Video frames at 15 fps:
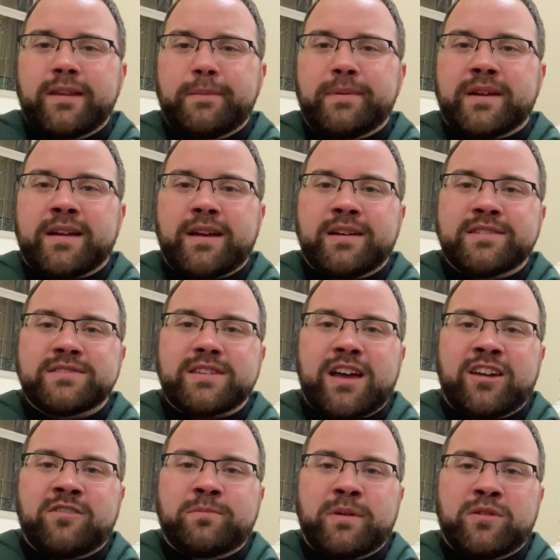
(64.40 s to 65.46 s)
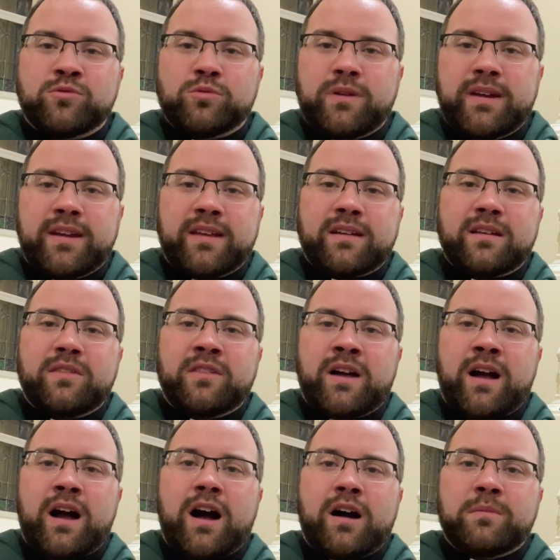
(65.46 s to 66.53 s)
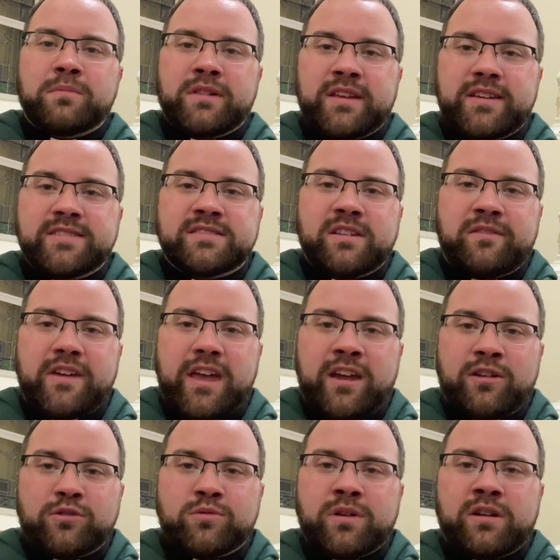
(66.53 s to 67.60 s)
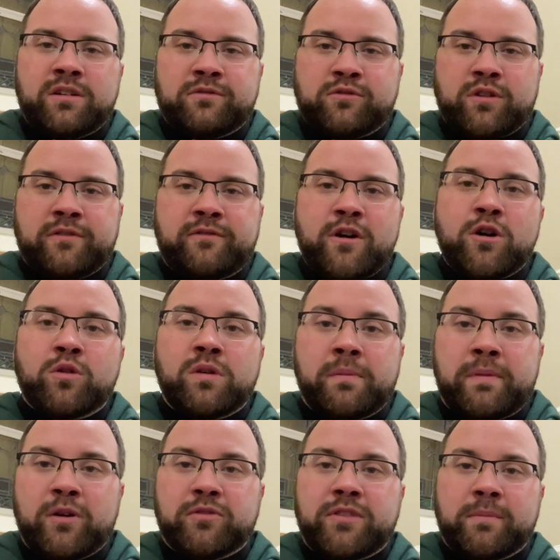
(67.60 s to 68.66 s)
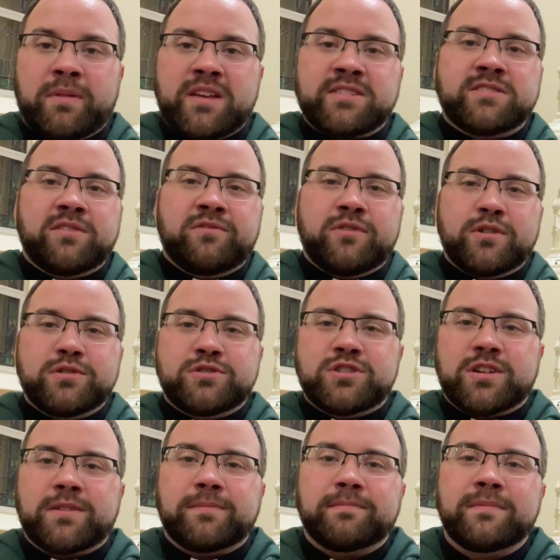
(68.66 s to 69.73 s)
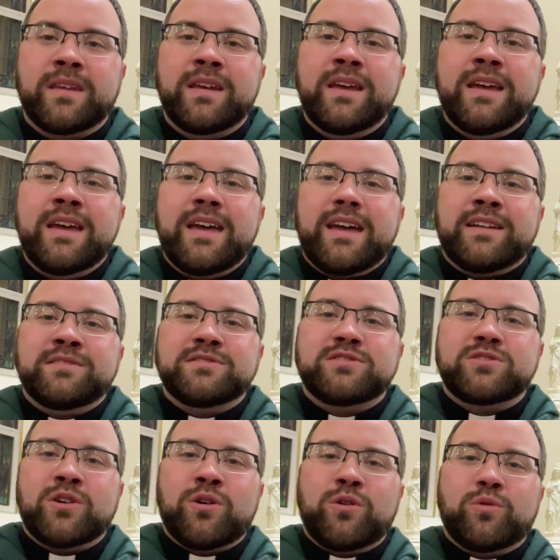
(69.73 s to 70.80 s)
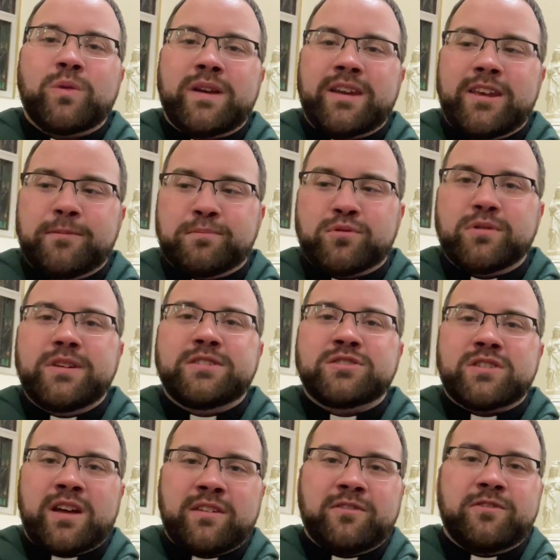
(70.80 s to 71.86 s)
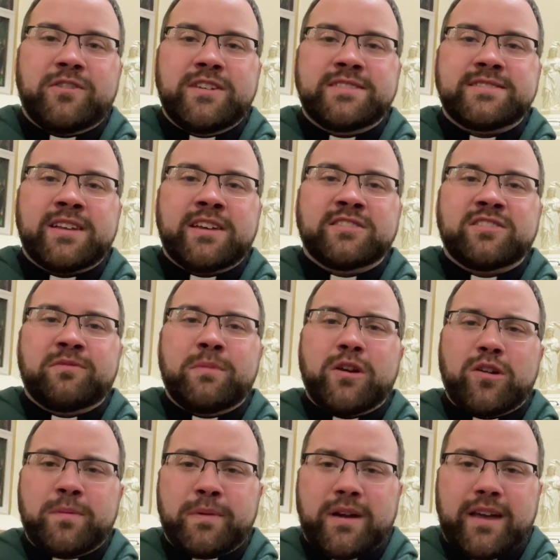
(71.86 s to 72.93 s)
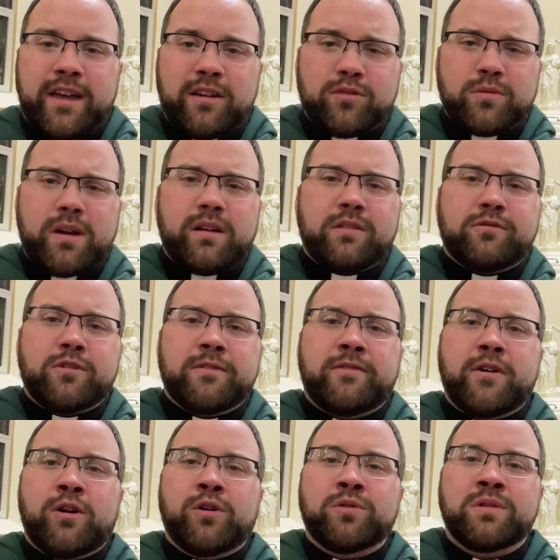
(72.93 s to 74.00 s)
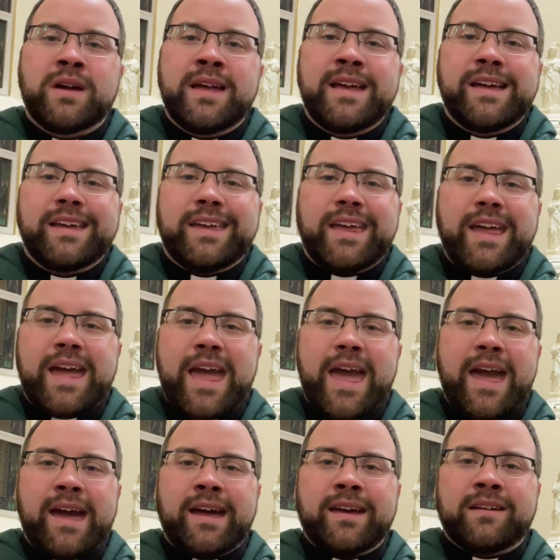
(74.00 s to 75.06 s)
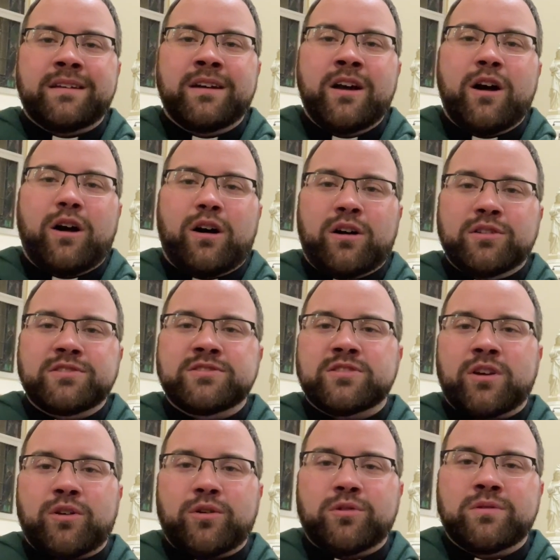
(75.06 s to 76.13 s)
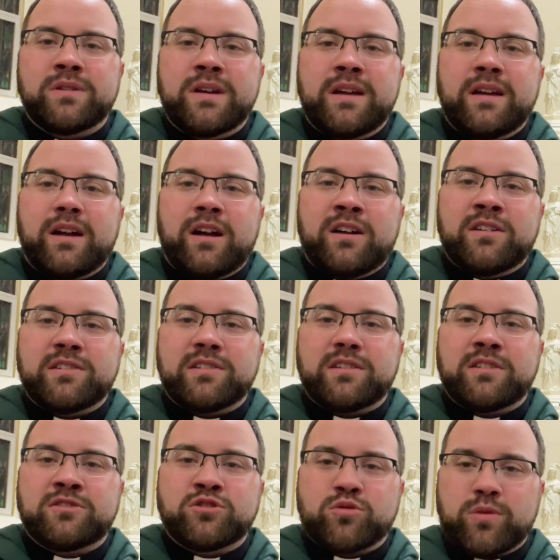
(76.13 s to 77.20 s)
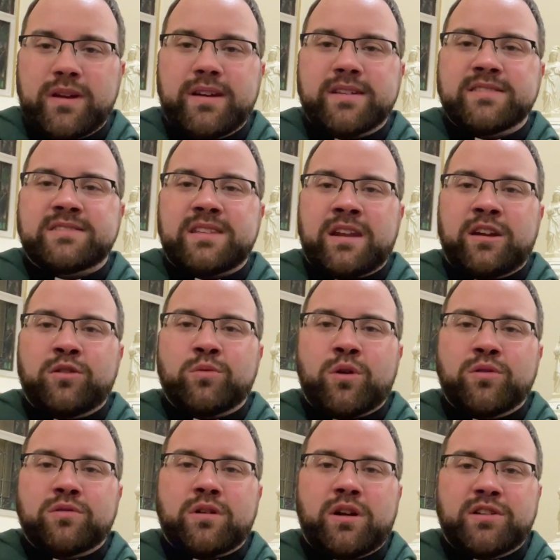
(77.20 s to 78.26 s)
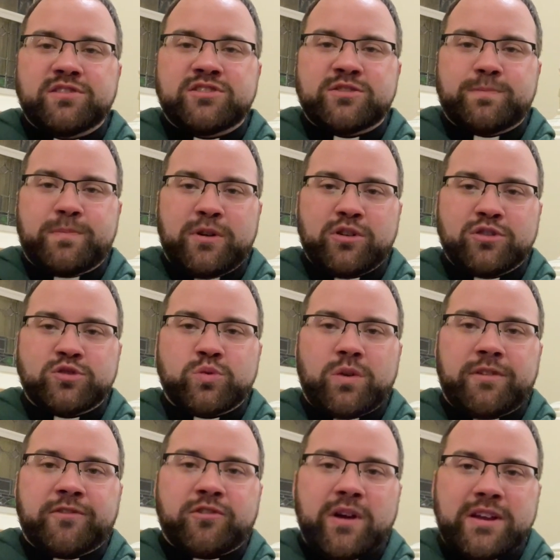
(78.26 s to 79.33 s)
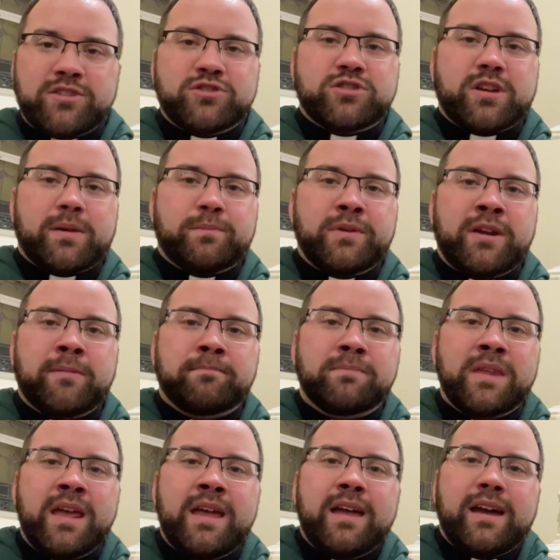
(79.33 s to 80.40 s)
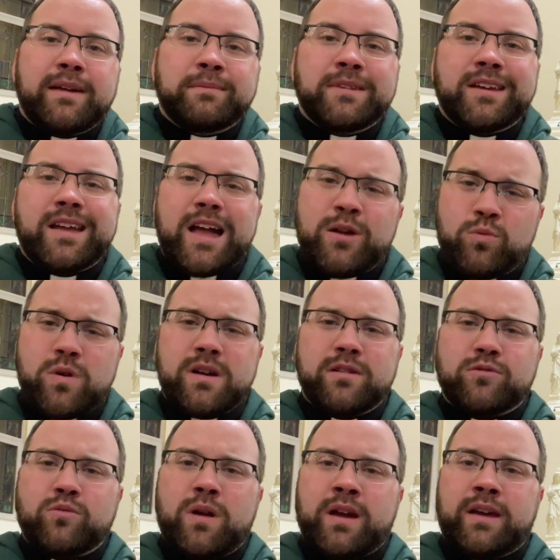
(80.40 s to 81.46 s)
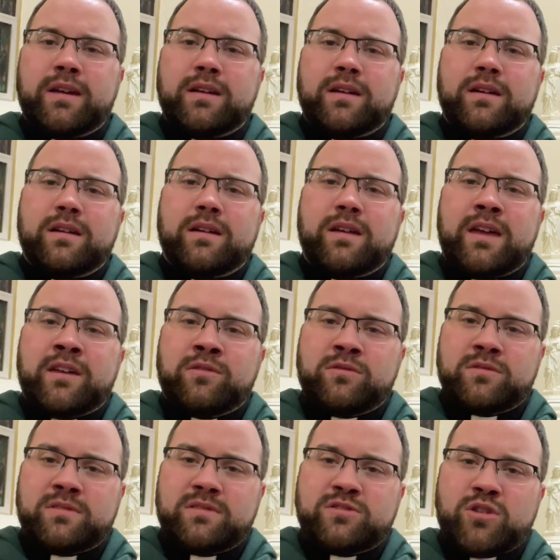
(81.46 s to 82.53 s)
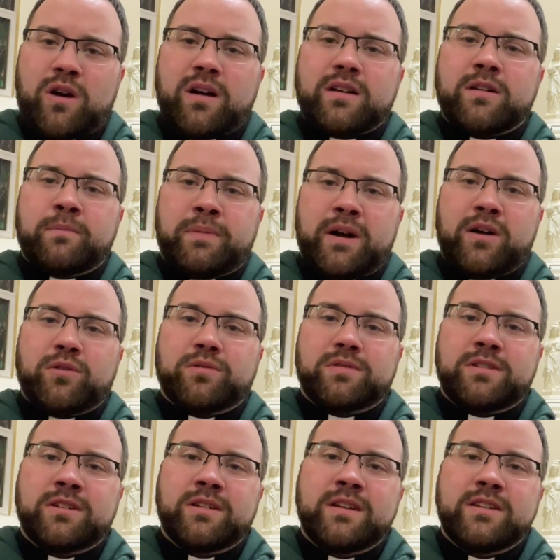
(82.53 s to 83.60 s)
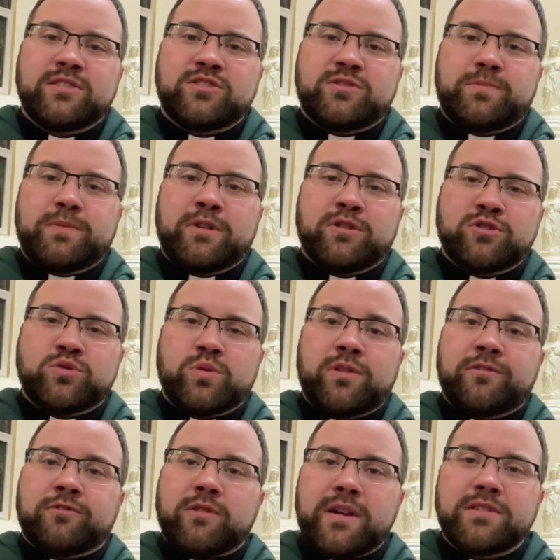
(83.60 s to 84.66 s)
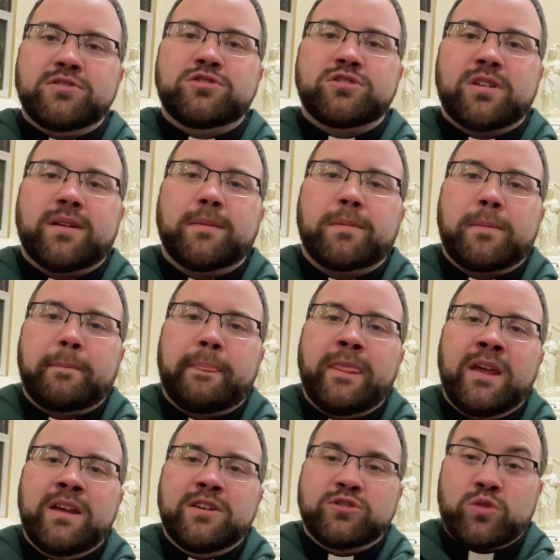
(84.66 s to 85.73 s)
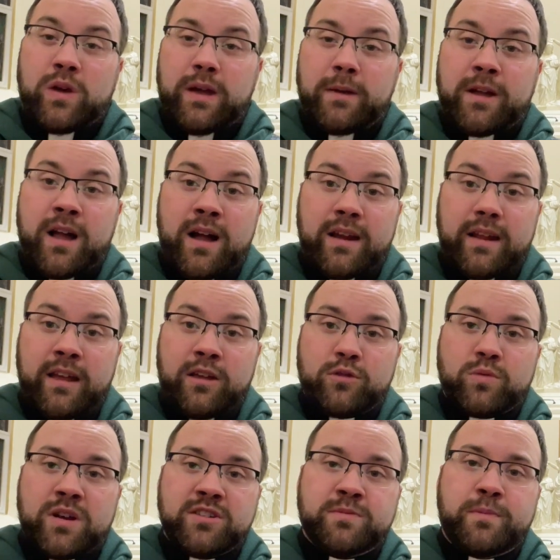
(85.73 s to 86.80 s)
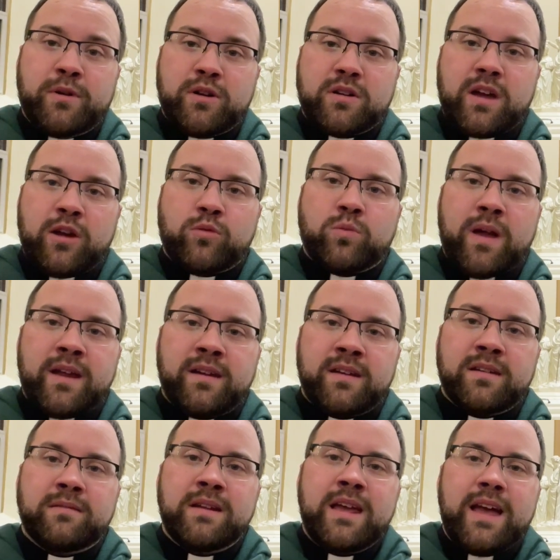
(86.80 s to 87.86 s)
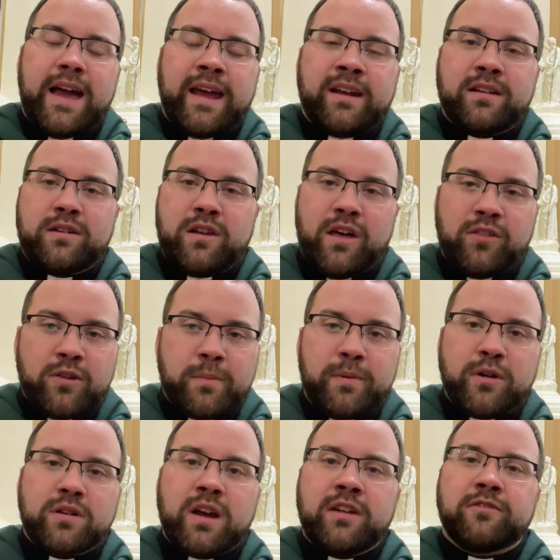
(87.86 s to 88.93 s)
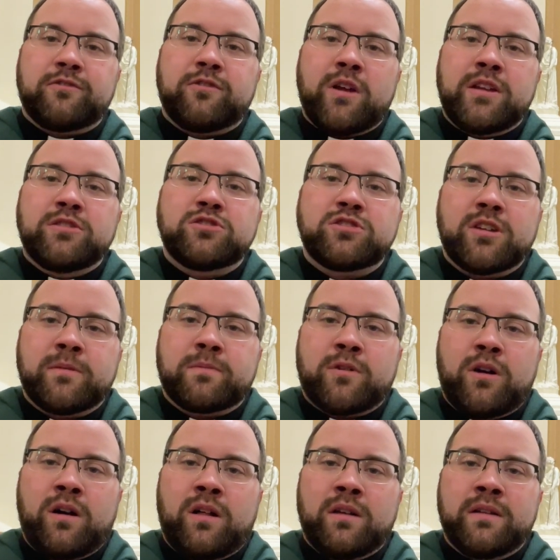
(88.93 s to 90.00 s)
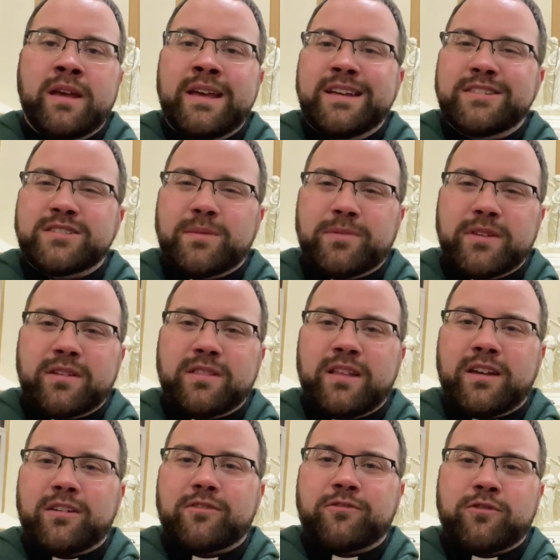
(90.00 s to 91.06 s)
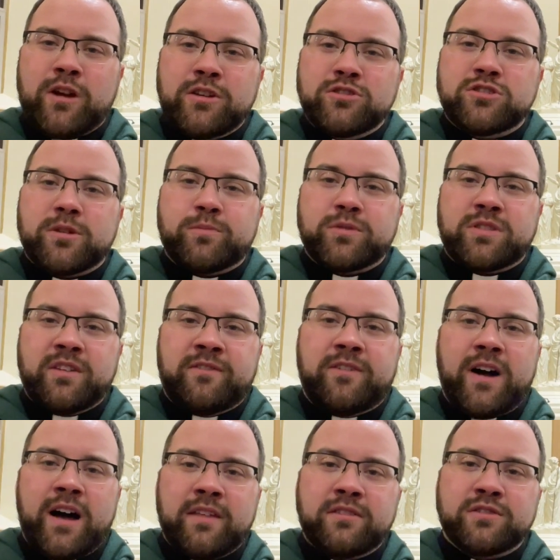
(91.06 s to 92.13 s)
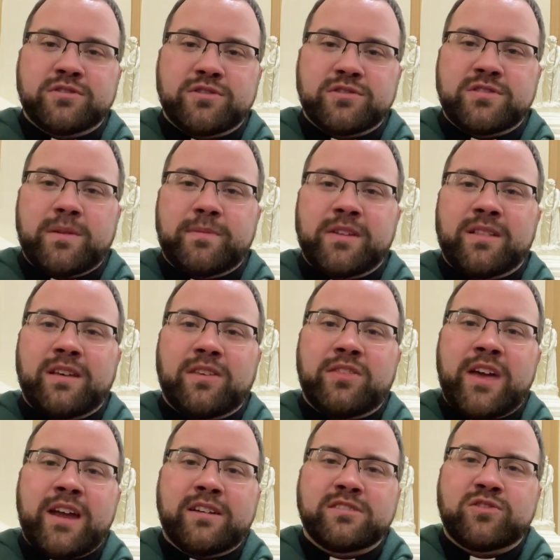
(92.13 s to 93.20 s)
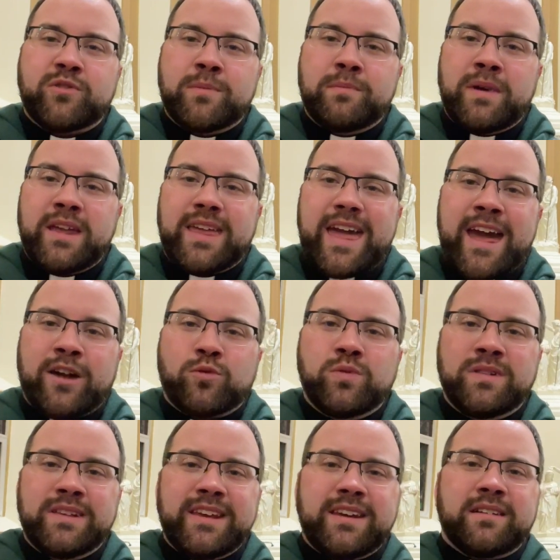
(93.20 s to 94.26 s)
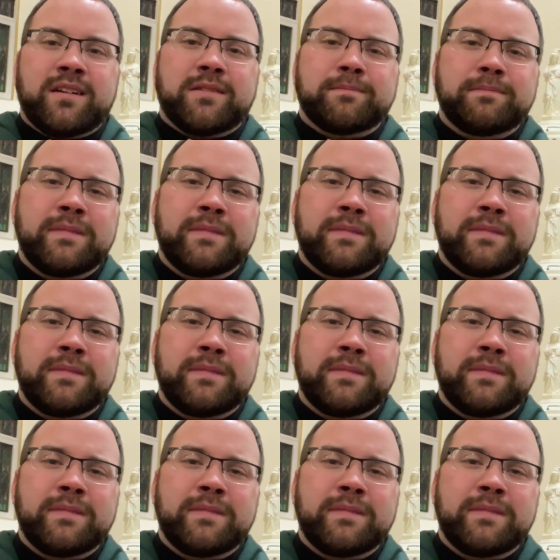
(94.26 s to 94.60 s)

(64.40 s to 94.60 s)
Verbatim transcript: because I've been reading the homilies of Aelred of Rievaulx about the Blessed Virgin. And so when he preached on feast days of Mary, but Aelred of Rievaulx, he had also a, a treatise that he wrote called Spiritual Friendship. And I'm like, I want to write and talk about spiritual friendship. So I got Aelred's book, I read it. I had another book on friendship called something like Friendship with the Fathers or something like that. It's from Mike Aquilina.